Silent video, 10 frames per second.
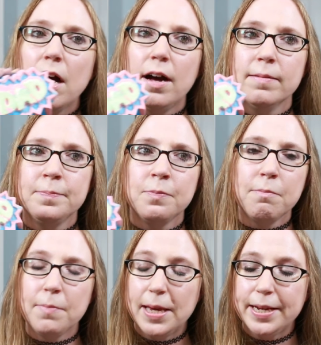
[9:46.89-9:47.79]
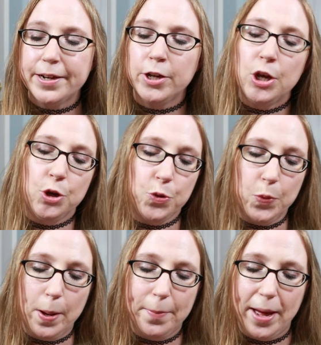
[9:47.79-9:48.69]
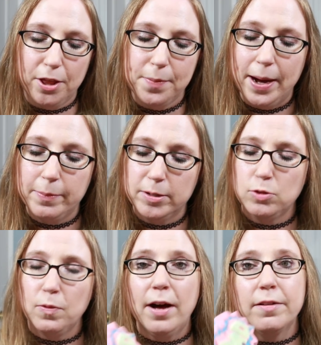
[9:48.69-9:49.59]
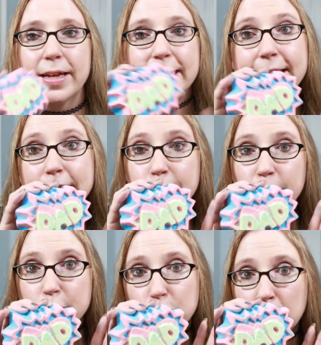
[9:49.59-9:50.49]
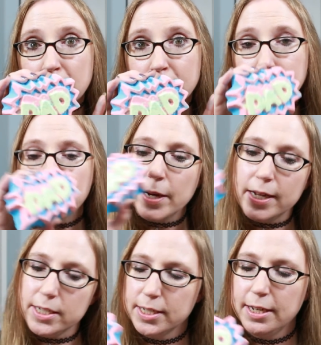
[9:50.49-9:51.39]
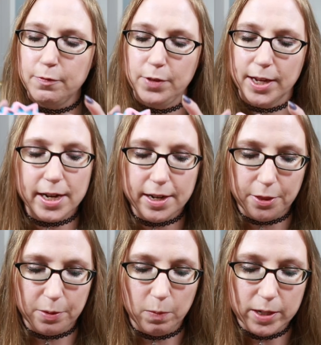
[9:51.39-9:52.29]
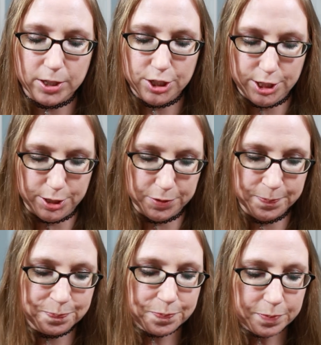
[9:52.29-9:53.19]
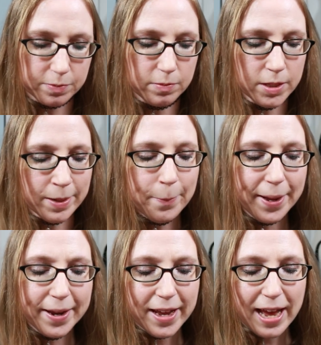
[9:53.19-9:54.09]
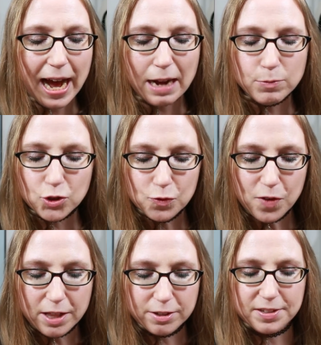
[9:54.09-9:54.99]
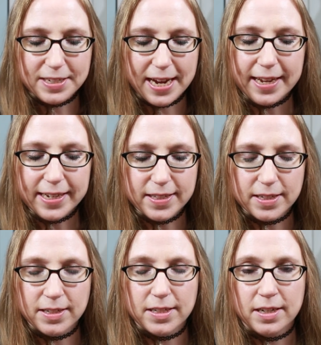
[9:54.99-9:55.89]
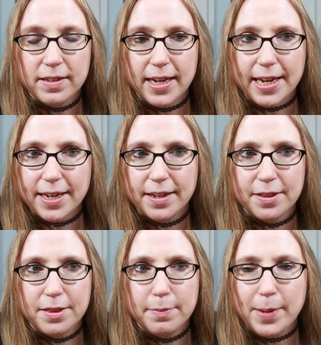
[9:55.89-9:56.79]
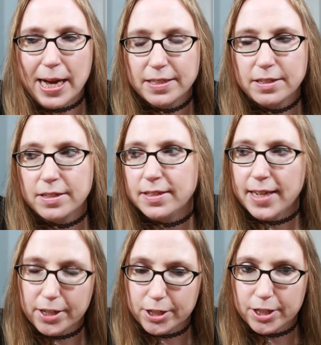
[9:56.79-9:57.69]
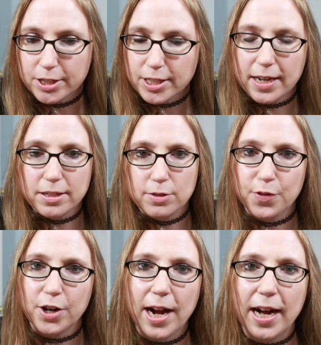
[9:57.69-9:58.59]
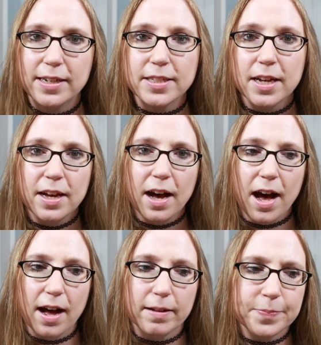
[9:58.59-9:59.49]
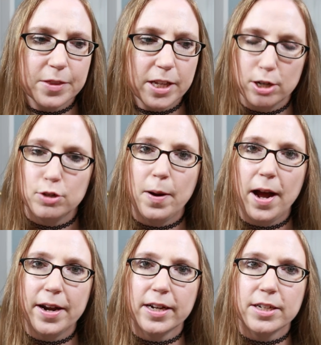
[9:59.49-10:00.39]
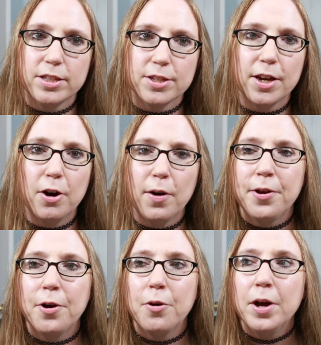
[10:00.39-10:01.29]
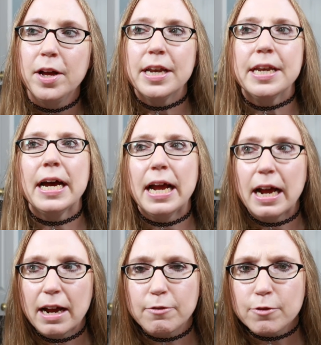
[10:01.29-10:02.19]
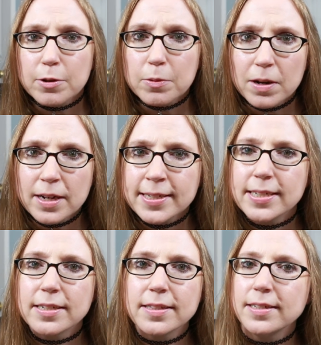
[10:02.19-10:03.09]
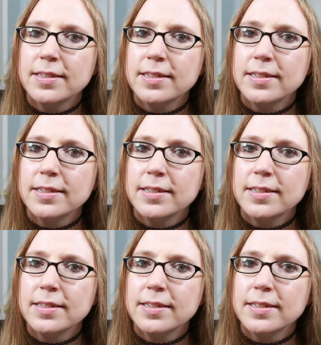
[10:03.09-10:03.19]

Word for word: um, made a new bath bomb as well. Like, keep this one, but give like another one too. But I'm sure Father's Day isn't like the best sellers as far as um, Lush products go. I know not everyone is